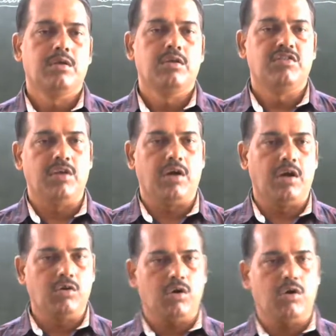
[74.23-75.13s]
See,
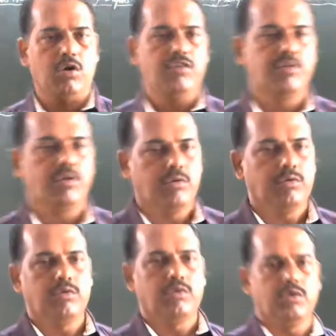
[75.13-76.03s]
alcohols
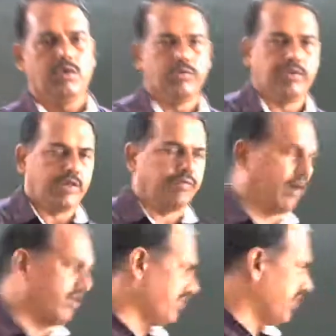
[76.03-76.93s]
with a
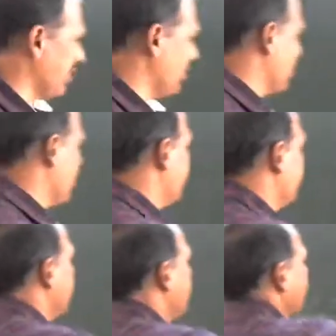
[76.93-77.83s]
functional
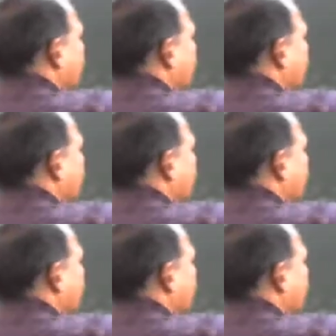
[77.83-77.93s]
group